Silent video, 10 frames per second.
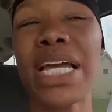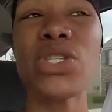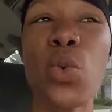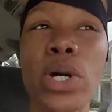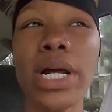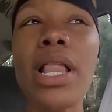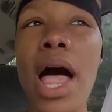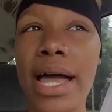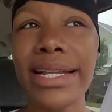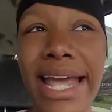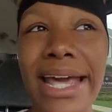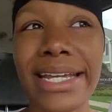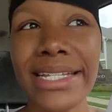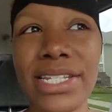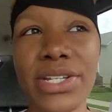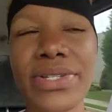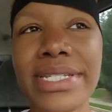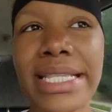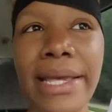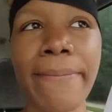It's one o'clock. Daddy is still
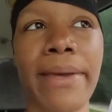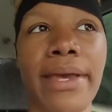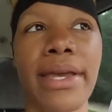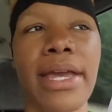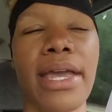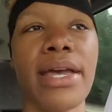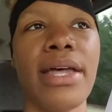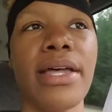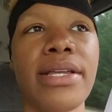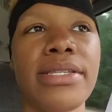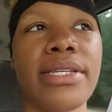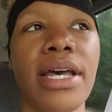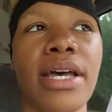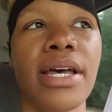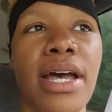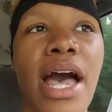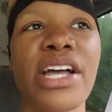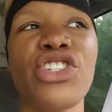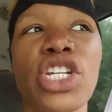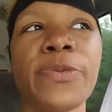sleeping, and
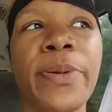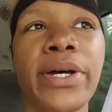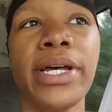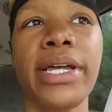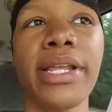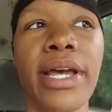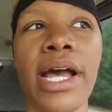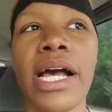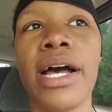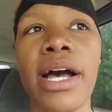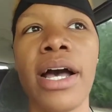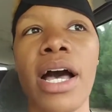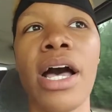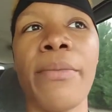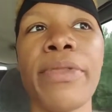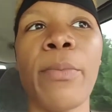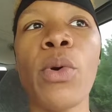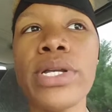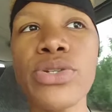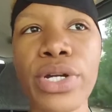I just put um, the
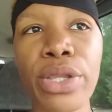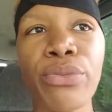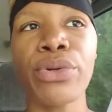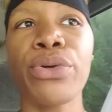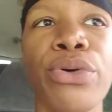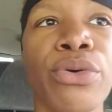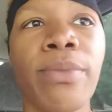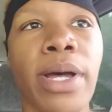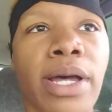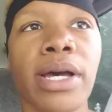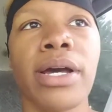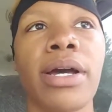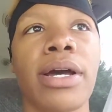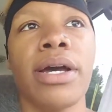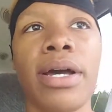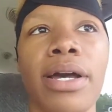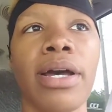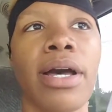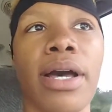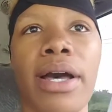boys are in the room.
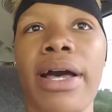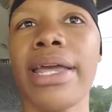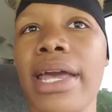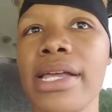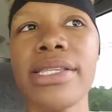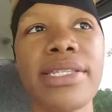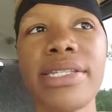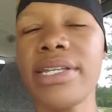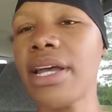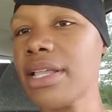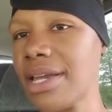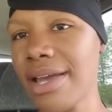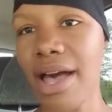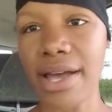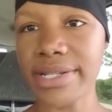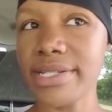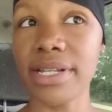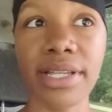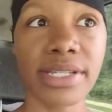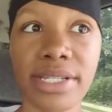Again, stealing, guys.
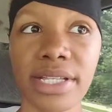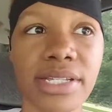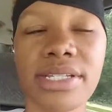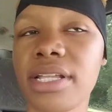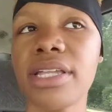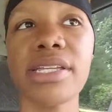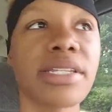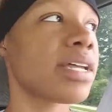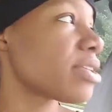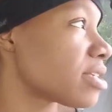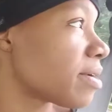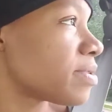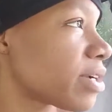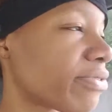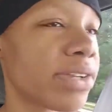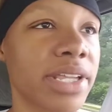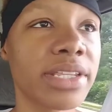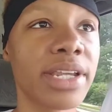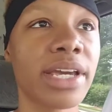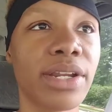Stealing, stealing, stealing. That's another subject for
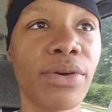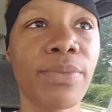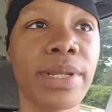another day, though.